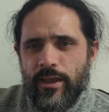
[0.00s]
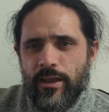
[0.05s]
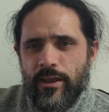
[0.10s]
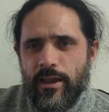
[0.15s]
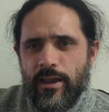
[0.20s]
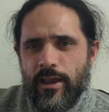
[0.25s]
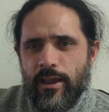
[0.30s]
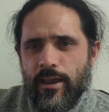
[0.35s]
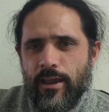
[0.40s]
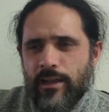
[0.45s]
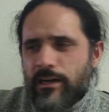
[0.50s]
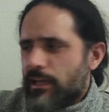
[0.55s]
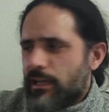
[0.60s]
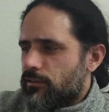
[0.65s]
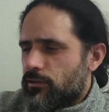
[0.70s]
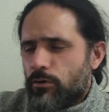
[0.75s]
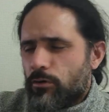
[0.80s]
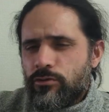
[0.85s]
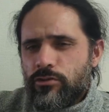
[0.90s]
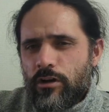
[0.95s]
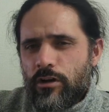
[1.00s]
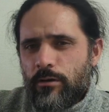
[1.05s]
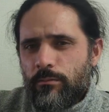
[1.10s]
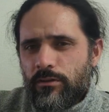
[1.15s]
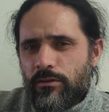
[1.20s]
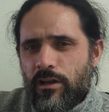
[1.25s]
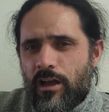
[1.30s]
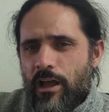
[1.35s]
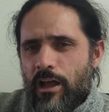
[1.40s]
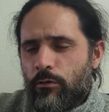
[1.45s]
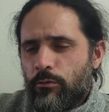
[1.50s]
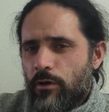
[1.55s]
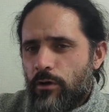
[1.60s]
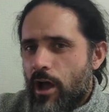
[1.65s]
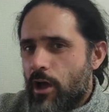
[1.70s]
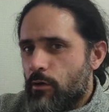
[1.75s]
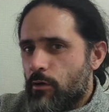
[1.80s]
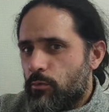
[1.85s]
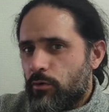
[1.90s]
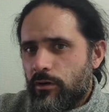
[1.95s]
And I told you
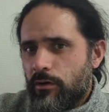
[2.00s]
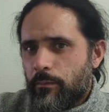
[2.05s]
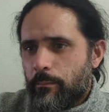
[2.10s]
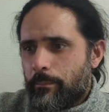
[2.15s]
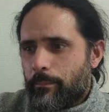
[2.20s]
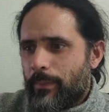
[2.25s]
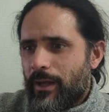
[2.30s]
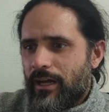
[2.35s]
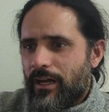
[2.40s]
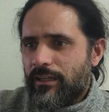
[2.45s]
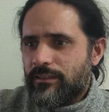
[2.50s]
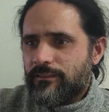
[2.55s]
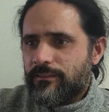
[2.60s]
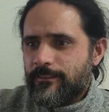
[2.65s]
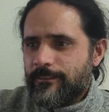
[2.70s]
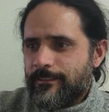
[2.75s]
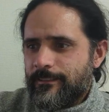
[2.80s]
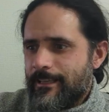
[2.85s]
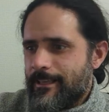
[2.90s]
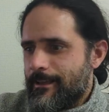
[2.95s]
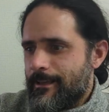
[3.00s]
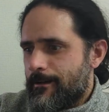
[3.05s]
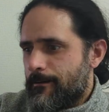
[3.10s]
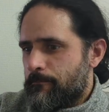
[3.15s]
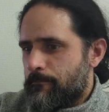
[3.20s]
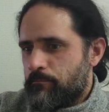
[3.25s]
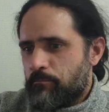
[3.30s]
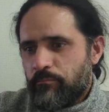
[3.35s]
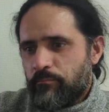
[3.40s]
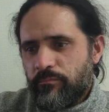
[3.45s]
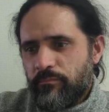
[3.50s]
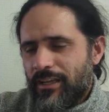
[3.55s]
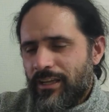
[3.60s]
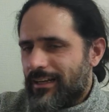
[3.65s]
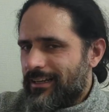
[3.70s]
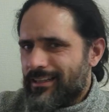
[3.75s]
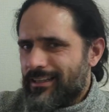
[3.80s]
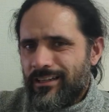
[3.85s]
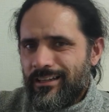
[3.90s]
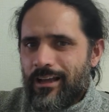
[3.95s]
I wouldn't pass
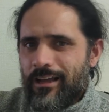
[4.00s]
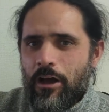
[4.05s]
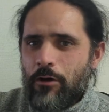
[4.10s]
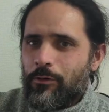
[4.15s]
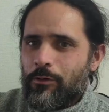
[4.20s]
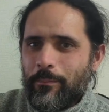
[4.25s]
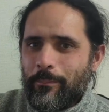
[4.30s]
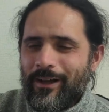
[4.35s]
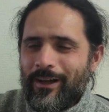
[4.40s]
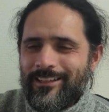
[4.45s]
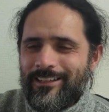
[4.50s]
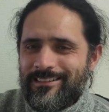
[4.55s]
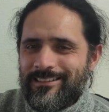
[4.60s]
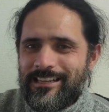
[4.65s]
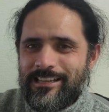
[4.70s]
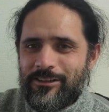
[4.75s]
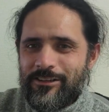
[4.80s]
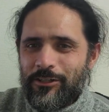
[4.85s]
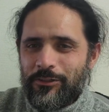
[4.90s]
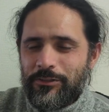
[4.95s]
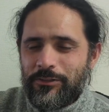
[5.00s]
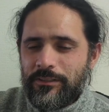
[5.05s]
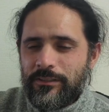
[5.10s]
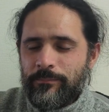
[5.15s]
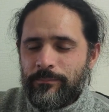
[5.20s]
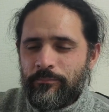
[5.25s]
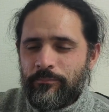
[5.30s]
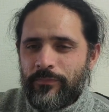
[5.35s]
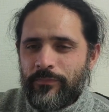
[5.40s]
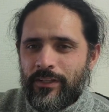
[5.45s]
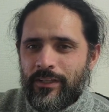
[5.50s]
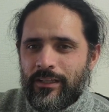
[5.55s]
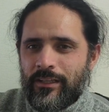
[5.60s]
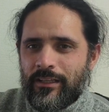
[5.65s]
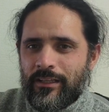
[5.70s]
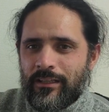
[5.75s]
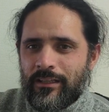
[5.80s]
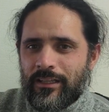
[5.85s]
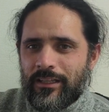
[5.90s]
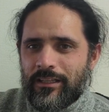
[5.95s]
LeetCode code.
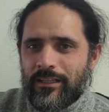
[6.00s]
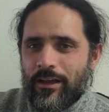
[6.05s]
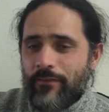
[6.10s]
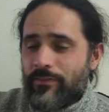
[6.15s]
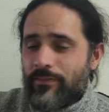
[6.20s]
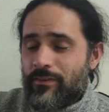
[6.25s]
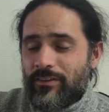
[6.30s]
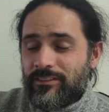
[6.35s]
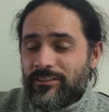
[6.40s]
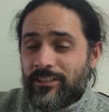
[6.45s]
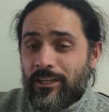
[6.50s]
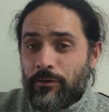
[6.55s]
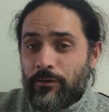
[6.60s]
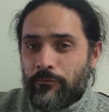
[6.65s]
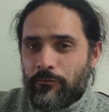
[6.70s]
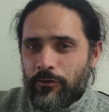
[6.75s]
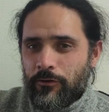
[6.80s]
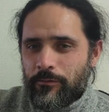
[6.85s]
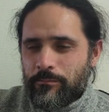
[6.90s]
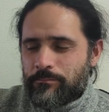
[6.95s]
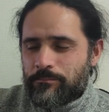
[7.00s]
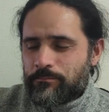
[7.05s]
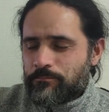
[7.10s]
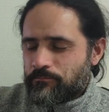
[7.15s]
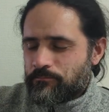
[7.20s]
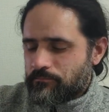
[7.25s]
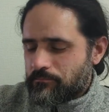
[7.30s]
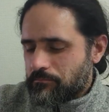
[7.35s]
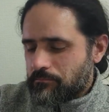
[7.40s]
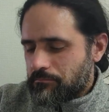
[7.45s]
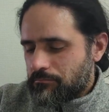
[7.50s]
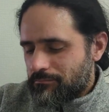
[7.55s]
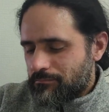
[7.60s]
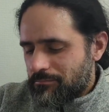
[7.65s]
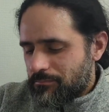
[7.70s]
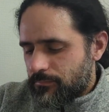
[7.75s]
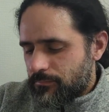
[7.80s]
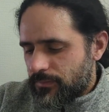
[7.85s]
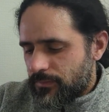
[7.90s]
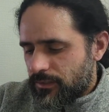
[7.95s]
I've never studied for it.
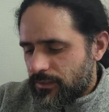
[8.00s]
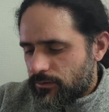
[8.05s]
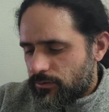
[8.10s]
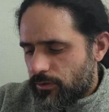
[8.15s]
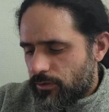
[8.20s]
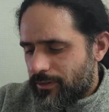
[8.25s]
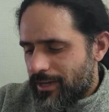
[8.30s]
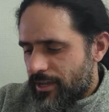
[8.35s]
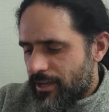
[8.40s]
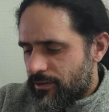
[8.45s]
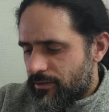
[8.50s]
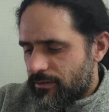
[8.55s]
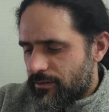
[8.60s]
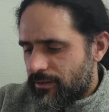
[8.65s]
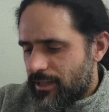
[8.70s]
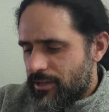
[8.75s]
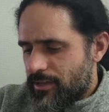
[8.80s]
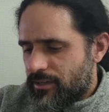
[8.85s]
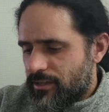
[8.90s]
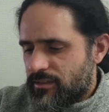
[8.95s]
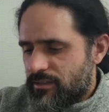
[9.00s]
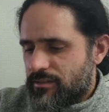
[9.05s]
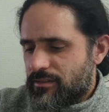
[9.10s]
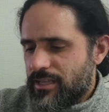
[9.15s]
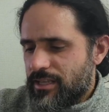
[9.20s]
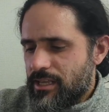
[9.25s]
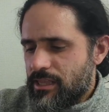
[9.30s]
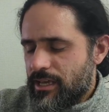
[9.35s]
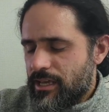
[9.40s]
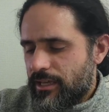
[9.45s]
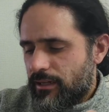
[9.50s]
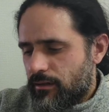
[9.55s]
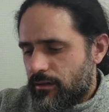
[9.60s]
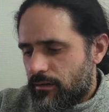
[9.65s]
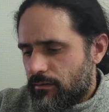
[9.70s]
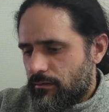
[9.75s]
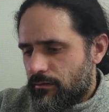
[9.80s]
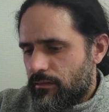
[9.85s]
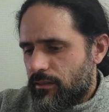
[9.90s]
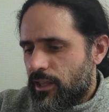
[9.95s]
So now you can see that
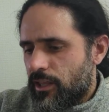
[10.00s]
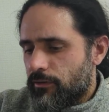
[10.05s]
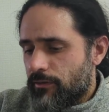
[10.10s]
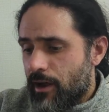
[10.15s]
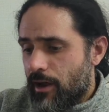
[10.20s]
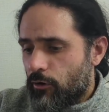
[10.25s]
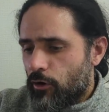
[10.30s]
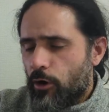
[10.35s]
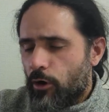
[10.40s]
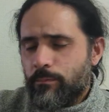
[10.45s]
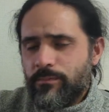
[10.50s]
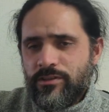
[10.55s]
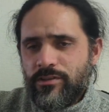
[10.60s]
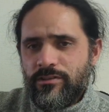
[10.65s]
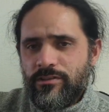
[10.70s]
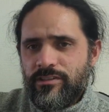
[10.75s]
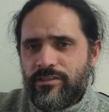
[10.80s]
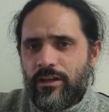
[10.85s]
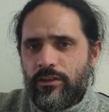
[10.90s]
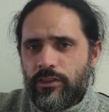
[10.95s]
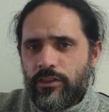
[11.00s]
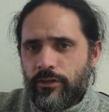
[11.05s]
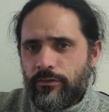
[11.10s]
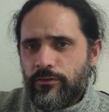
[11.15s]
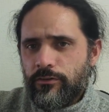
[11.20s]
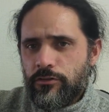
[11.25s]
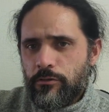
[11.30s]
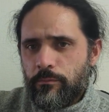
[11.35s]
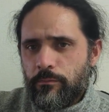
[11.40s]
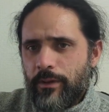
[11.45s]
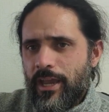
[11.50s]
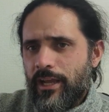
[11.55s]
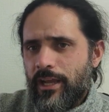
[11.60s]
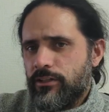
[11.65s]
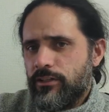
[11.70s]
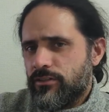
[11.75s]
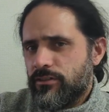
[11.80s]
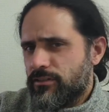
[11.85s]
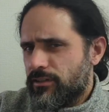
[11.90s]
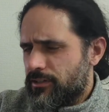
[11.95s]
there are options out there in Japan. You
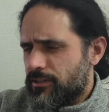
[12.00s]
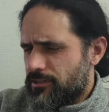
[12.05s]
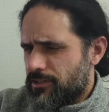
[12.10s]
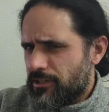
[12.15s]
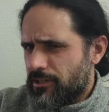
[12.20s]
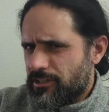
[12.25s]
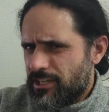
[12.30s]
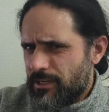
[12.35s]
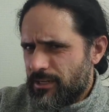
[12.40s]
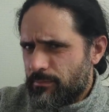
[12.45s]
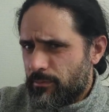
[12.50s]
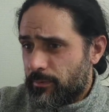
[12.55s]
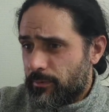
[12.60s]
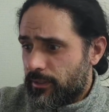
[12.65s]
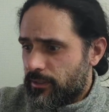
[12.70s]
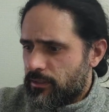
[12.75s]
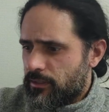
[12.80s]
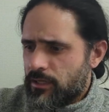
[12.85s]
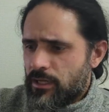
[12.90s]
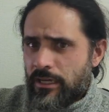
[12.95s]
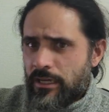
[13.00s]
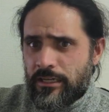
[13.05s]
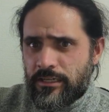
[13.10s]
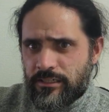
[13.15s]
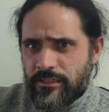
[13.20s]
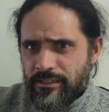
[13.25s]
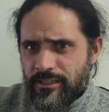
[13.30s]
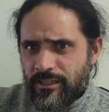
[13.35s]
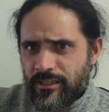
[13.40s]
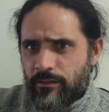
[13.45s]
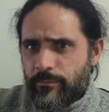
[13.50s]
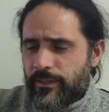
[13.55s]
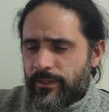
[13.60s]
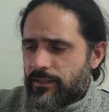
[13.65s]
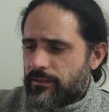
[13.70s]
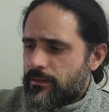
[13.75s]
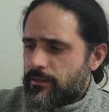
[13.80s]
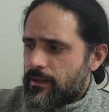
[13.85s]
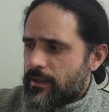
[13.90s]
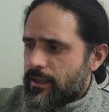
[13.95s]
just got to dig a bit,
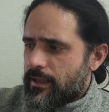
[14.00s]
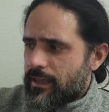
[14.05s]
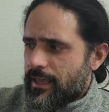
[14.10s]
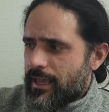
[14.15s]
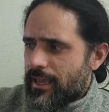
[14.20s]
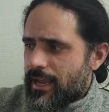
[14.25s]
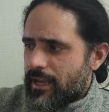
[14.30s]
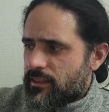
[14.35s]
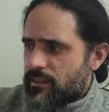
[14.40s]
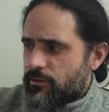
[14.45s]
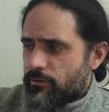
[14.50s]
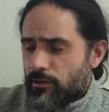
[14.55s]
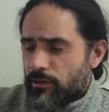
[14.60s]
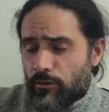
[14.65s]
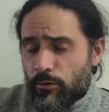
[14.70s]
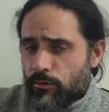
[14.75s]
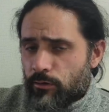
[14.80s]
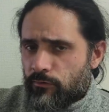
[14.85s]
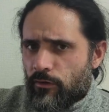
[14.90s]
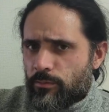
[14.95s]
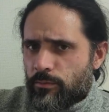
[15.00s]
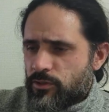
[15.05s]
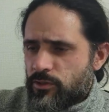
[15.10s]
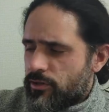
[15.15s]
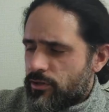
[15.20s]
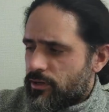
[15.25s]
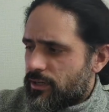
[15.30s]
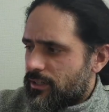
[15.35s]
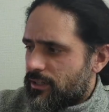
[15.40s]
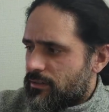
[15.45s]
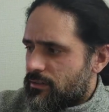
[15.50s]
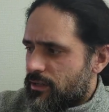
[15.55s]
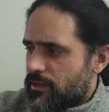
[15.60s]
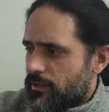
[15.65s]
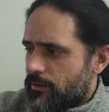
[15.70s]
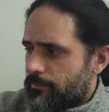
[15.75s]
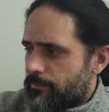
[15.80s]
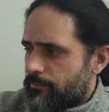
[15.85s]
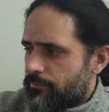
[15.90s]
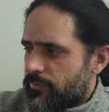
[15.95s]
and there are a lot of opportunities here.